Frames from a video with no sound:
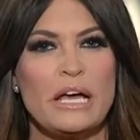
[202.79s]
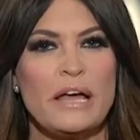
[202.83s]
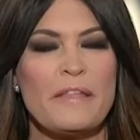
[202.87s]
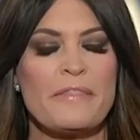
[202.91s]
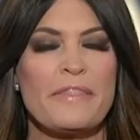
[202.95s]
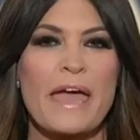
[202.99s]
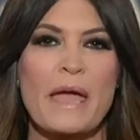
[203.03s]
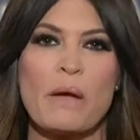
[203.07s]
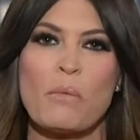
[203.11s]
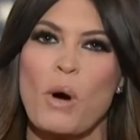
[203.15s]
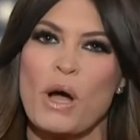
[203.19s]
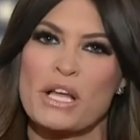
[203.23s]

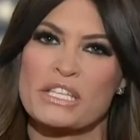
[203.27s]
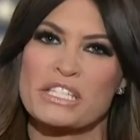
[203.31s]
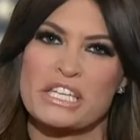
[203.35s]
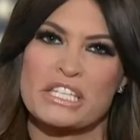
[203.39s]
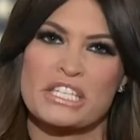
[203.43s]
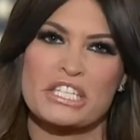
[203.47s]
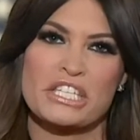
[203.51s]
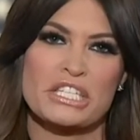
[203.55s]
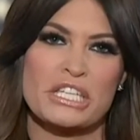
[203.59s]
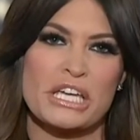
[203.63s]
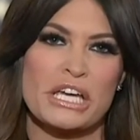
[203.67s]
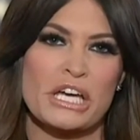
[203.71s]
They want to
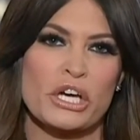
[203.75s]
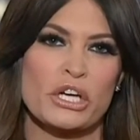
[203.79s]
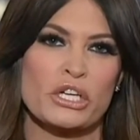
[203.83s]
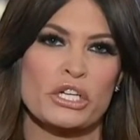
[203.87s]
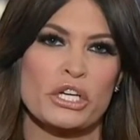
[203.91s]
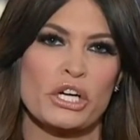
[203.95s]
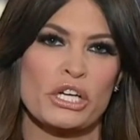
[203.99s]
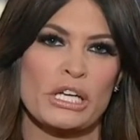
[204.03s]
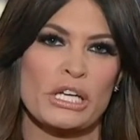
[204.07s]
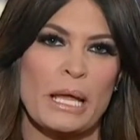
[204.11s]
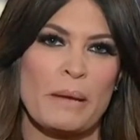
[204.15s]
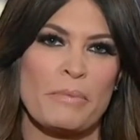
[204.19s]
steal
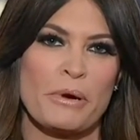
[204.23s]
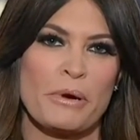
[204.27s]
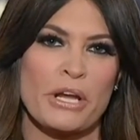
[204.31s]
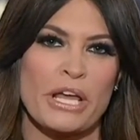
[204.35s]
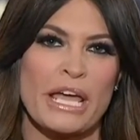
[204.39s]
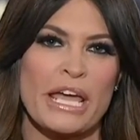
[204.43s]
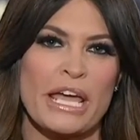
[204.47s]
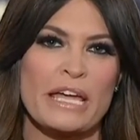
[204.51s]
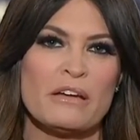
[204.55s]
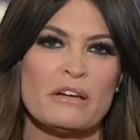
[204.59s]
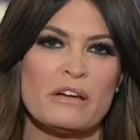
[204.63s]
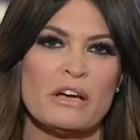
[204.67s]
your
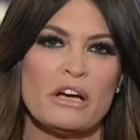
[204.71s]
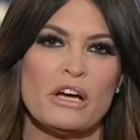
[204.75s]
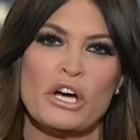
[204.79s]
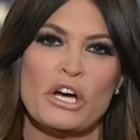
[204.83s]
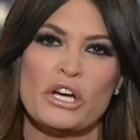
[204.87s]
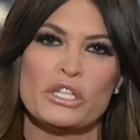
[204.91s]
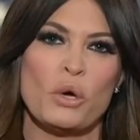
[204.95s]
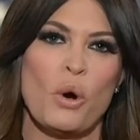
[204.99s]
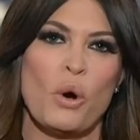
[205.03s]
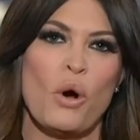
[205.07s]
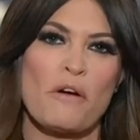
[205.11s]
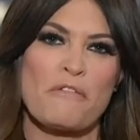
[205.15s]
liberty,
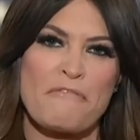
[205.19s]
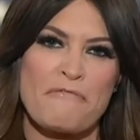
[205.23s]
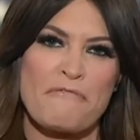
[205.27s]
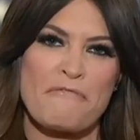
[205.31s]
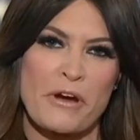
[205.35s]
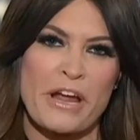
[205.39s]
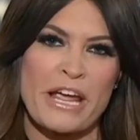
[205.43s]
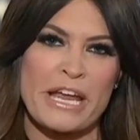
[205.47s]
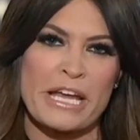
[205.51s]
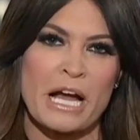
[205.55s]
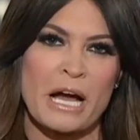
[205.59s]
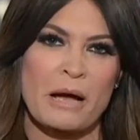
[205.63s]
your
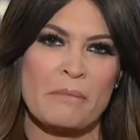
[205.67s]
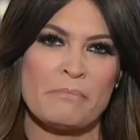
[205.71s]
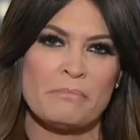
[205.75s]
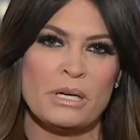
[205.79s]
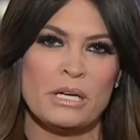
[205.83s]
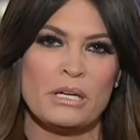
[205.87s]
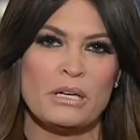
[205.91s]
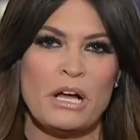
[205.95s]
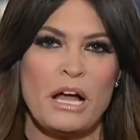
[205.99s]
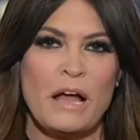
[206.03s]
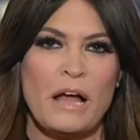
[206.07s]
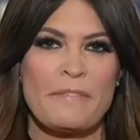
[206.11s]
freedom.
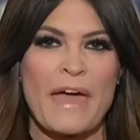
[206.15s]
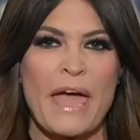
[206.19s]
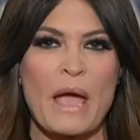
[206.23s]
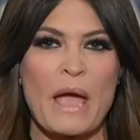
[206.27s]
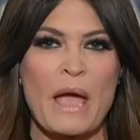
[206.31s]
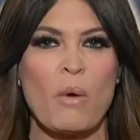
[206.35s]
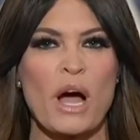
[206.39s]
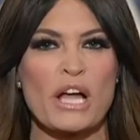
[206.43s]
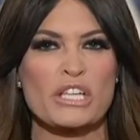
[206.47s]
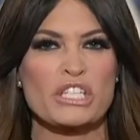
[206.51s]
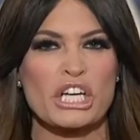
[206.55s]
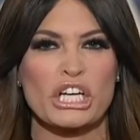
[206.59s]
They
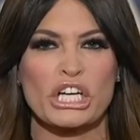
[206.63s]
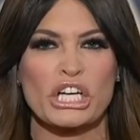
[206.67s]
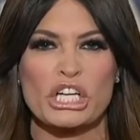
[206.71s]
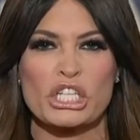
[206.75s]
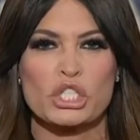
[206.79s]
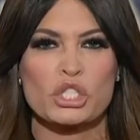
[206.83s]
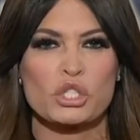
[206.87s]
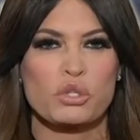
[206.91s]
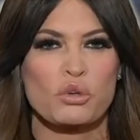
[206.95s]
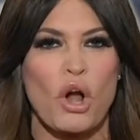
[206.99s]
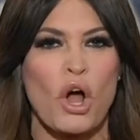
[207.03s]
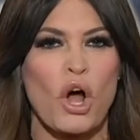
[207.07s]
want to
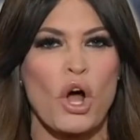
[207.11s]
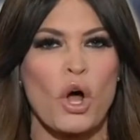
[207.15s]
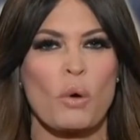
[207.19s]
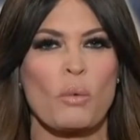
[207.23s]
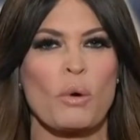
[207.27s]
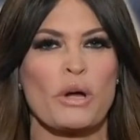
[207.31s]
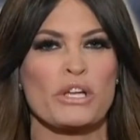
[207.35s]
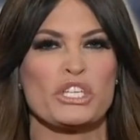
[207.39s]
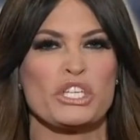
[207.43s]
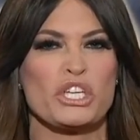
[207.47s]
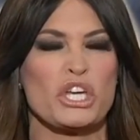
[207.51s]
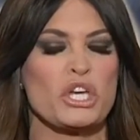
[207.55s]
control
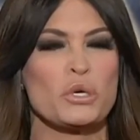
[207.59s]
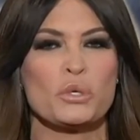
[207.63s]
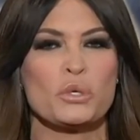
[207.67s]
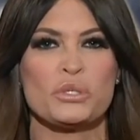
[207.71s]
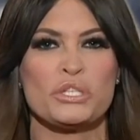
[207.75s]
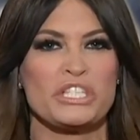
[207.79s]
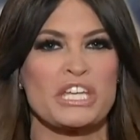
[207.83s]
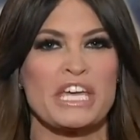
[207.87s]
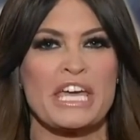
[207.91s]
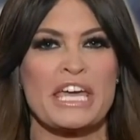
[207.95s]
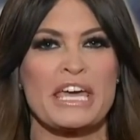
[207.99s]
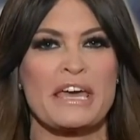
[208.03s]
what you
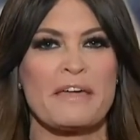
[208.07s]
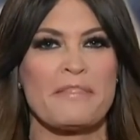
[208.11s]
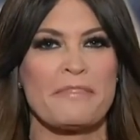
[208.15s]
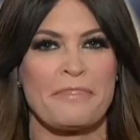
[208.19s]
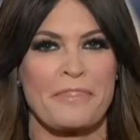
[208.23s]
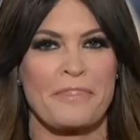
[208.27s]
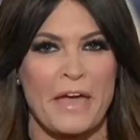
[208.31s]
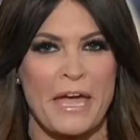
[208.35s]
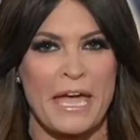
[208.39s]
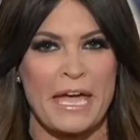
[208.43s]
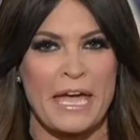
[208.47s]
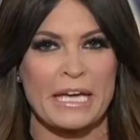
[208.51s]
see and
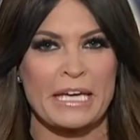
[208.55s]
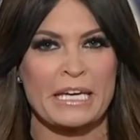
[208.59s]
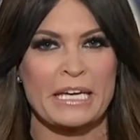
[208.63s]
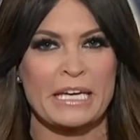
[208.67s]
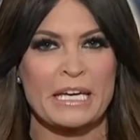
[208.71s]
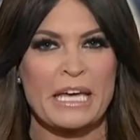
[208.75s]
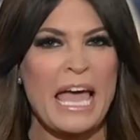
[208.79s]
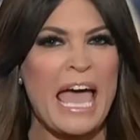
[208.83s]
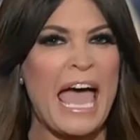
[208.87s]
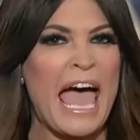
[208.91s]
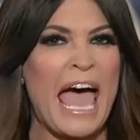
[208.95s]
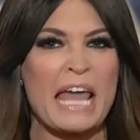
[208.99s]
think
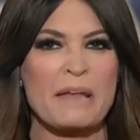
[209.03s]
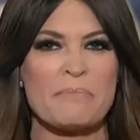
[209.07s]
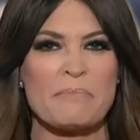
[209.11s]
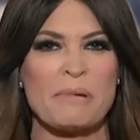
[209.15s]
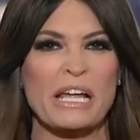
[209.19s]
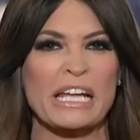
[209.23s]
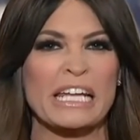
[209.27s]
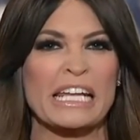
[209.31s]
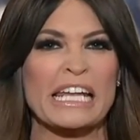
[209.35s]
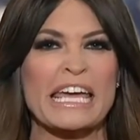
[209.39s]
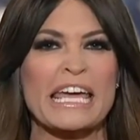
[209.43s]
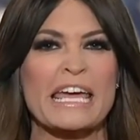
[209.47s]
and
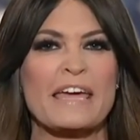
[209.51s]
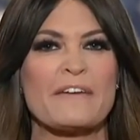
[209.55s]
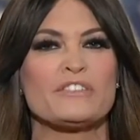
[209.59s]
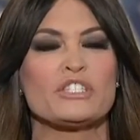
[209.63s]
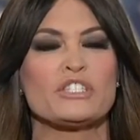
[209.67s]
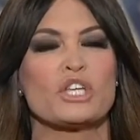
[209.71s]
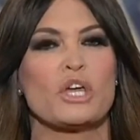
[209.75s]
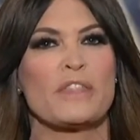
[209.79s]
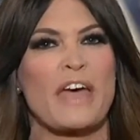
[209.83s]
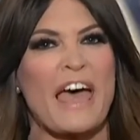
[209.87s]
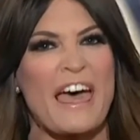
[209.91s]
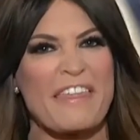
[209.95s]
believe
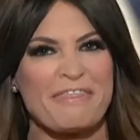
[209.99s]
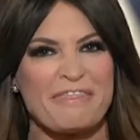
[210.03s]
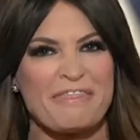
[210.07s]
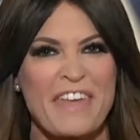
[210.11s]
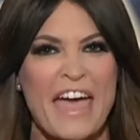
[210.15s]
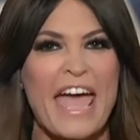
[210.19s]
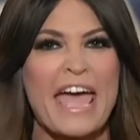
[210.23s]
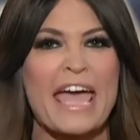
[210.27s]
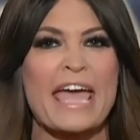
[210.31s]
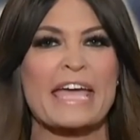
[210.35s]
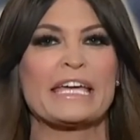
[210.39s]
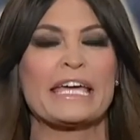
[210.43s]
so that
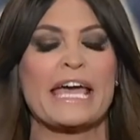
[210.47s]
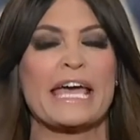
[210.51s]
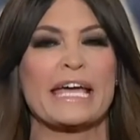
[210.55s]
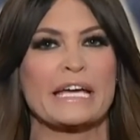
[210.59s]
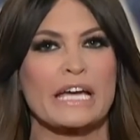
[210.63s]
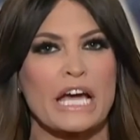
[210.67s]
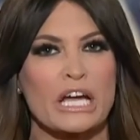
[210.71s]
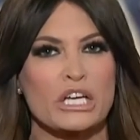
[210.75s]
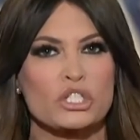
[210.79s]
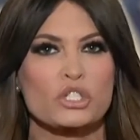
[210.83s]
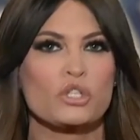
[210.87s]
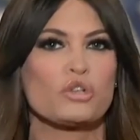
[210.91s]
they can
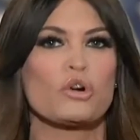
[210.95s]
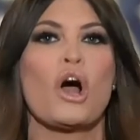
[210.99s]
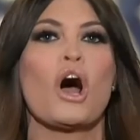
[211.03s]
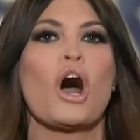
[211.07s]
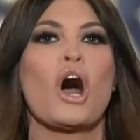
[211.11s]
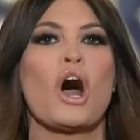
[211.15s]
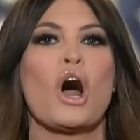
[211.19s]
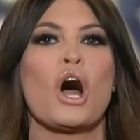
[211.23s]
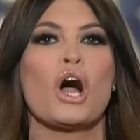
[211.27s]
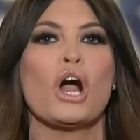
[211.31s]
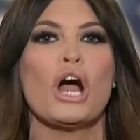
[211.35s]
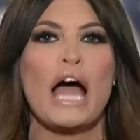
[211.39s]

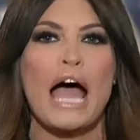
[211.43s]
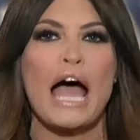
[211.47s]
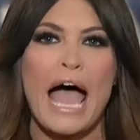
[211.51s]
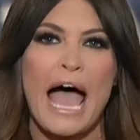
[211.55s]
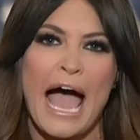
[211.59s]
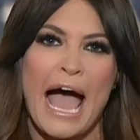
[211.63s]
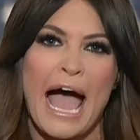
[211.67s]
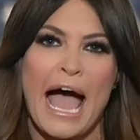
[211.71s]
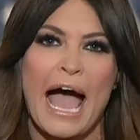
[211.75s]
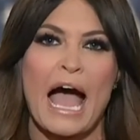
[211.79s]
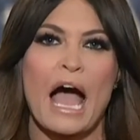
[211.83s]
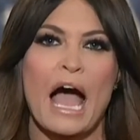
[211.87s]
control
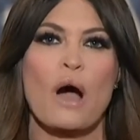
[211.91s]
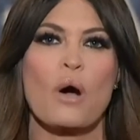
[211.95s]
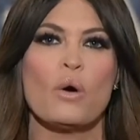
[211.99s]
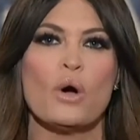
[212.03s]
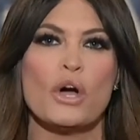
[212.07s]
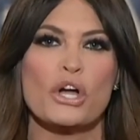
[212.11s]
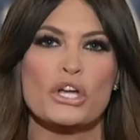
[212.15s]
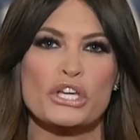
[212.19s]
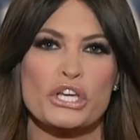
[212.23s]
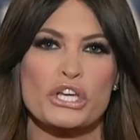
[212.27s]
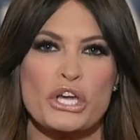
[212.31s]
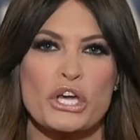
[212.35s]
how
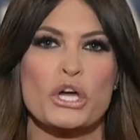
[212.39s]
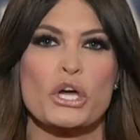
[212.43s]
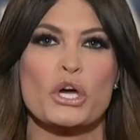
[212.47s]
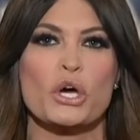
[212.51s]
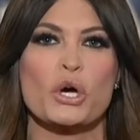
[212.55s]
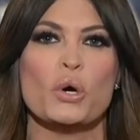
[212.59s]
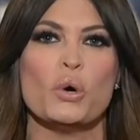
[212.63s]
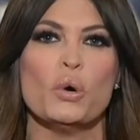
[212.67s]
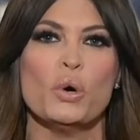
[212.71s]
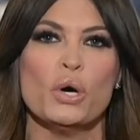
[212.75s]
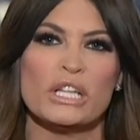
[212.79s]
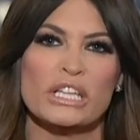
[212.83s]

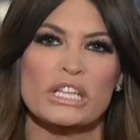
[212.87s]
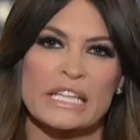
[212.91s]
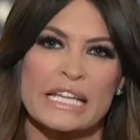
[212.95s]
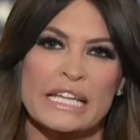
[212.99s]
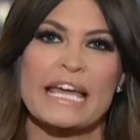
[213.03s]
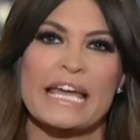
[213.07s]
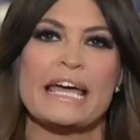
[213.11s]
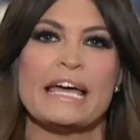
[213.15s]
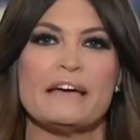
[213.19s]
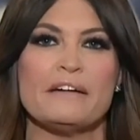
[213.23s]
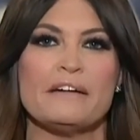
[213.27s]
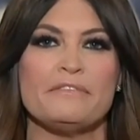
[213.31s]
you
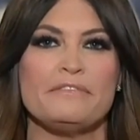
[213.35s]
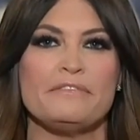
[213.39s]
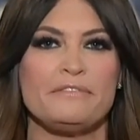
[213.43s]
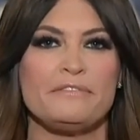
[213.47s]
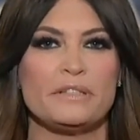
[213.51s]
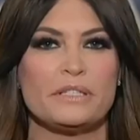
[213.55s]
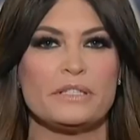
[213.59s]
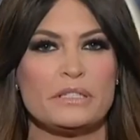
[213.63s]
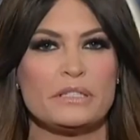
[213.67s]
live.